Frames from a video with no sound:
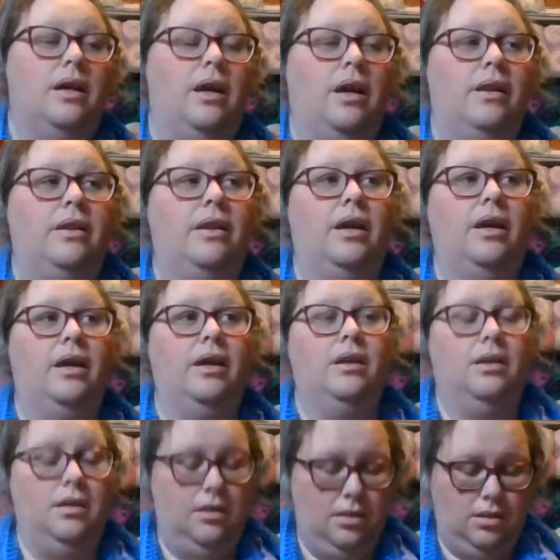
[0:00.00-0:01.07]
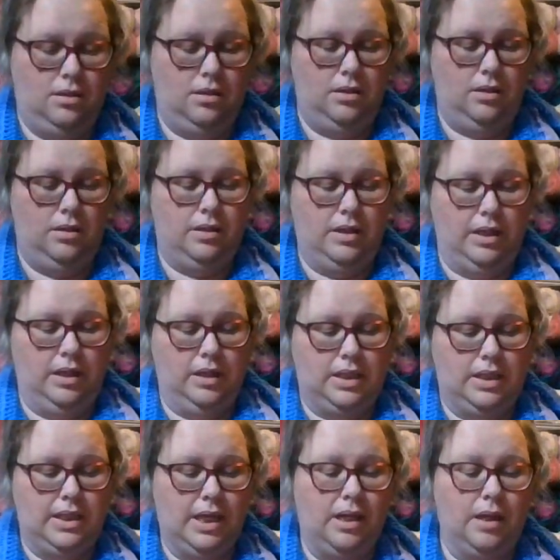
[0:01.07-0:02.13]
and then the
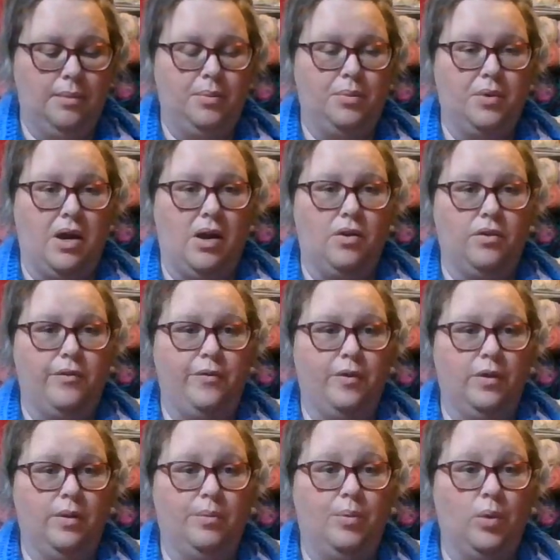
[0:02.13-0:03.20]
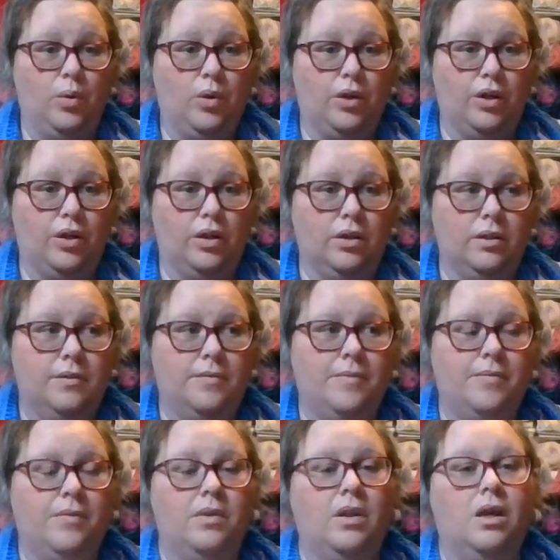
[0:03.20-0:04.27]
setup round for the border
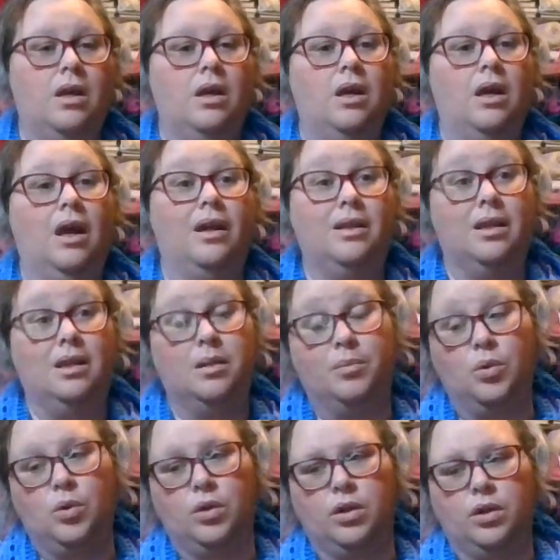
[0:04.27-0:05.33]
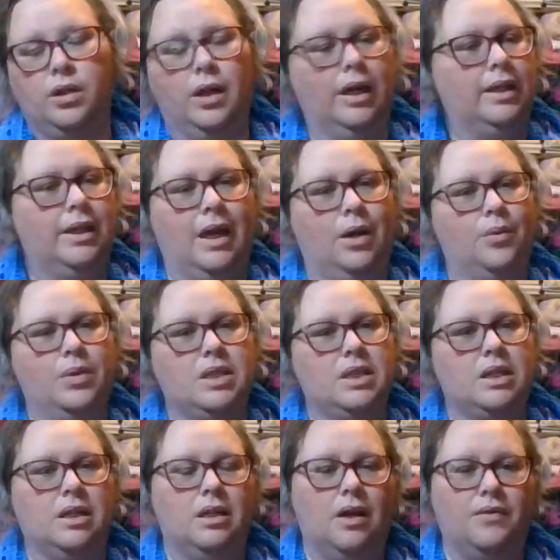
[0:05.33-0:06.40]
and then the border and that
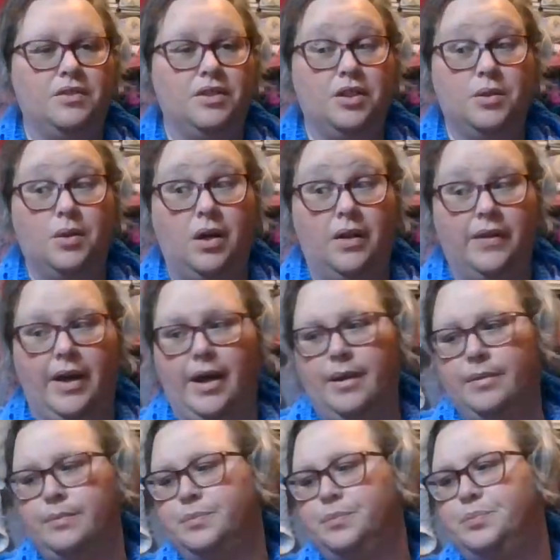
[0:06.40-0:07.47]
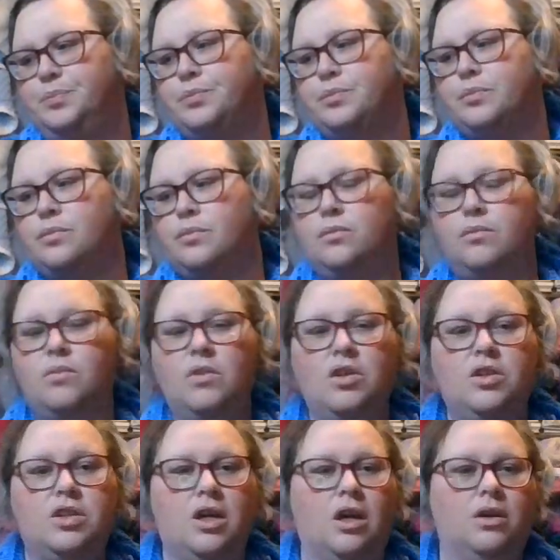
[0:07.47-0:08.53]
wasn't enough to do all that
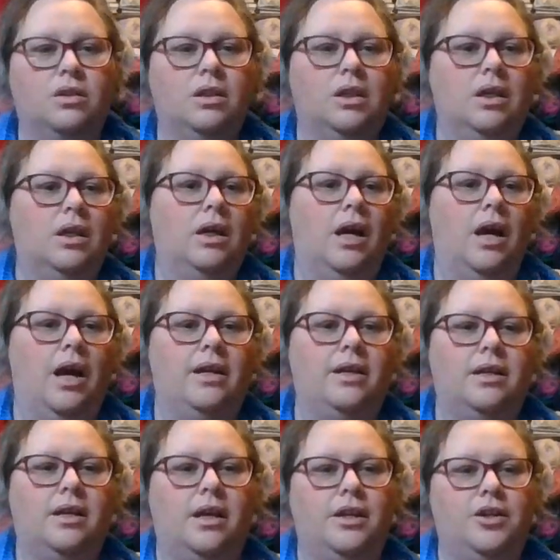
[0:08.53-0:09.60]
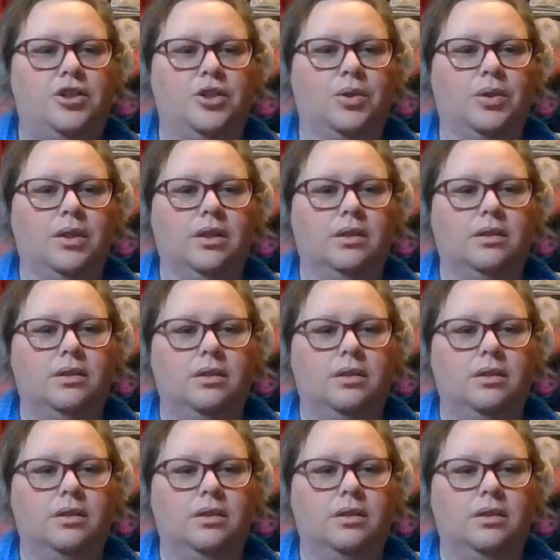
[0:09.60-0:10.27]
so I had to cut it short